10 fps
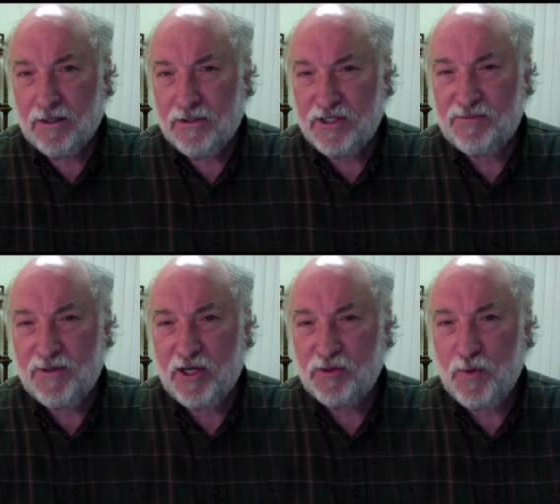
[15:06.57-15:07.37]
Just
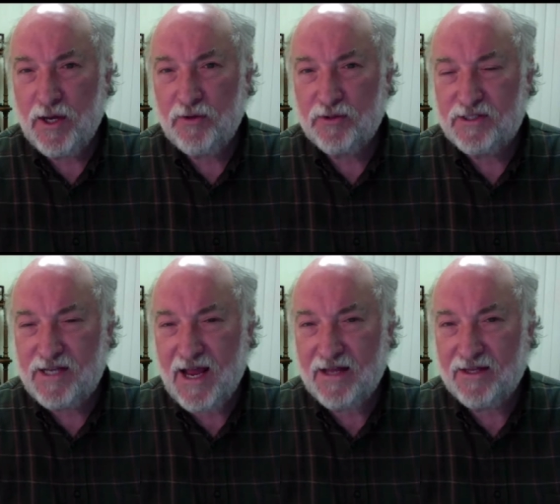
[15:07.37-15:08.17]
because we
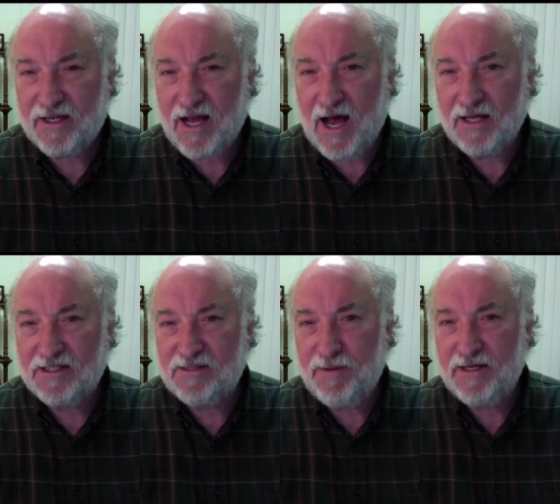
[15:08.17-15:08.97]
understand that God
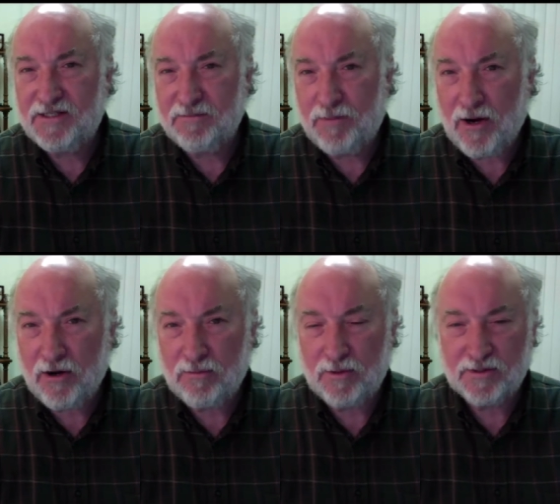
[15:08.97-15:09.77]
speaks in
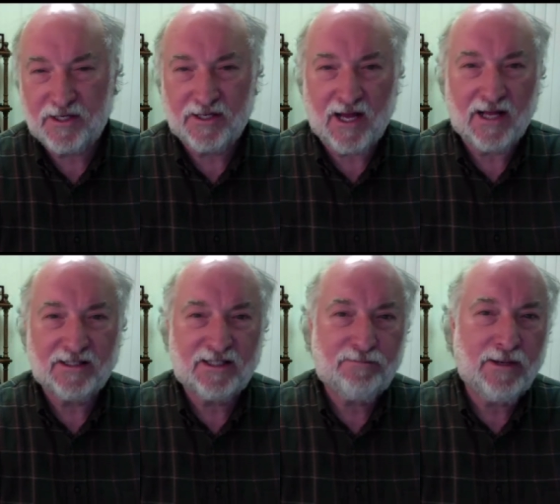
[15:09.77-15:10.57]
parables and God
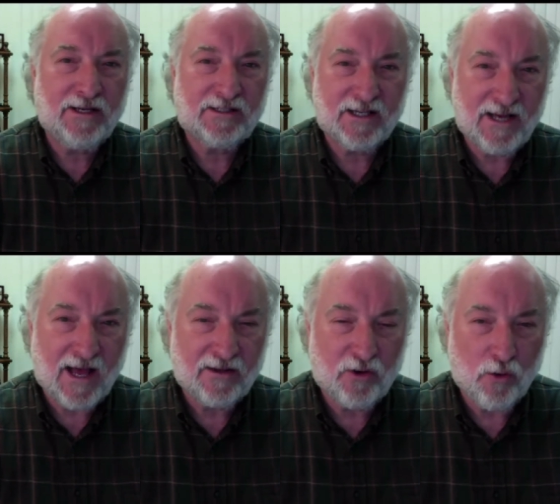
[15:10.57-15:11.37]
speaks in
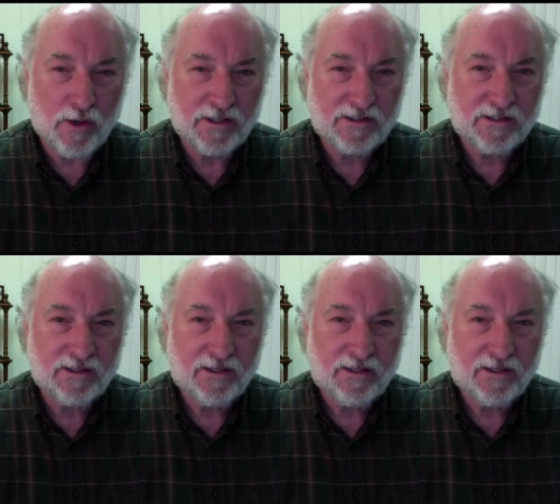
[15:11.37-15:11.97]
allegories,